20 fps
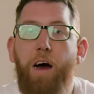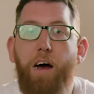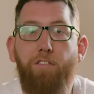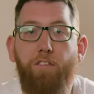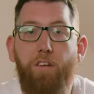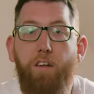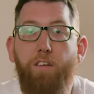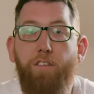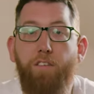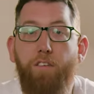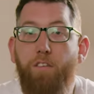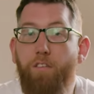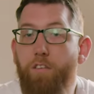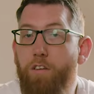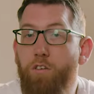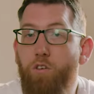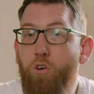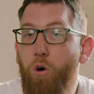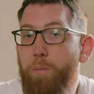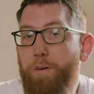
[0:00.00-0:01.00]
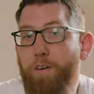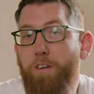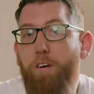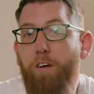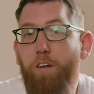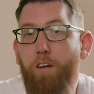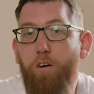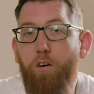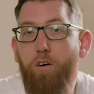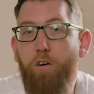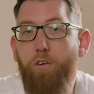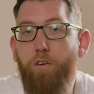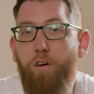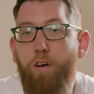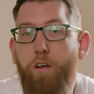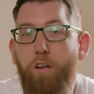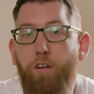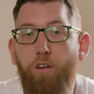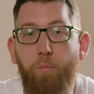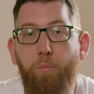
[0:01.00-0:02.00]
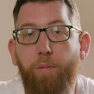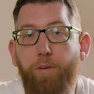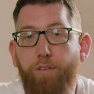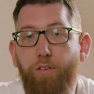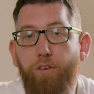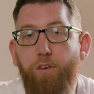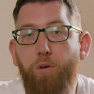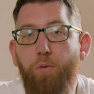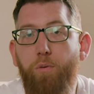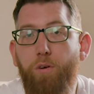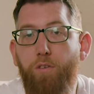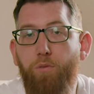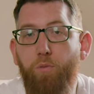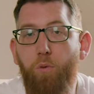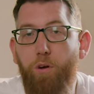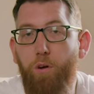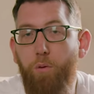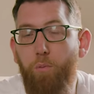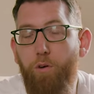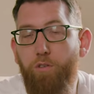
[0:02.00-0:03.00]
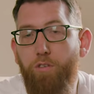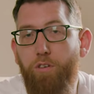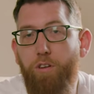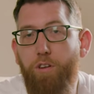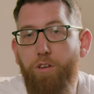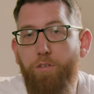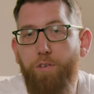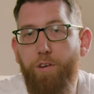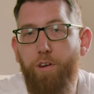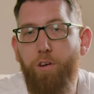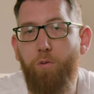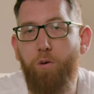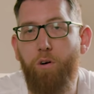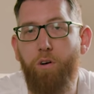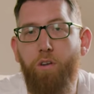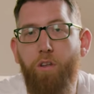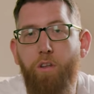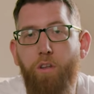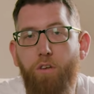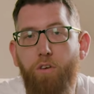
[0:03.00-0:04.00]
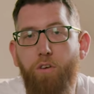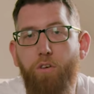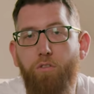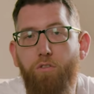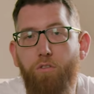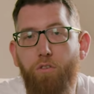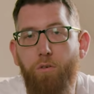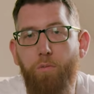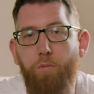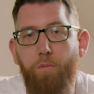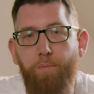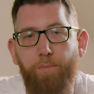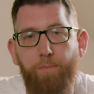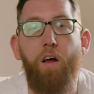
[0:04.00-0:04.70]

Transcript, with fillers: As the list is in no particular order, number two is what you're watching this video on, YouTube.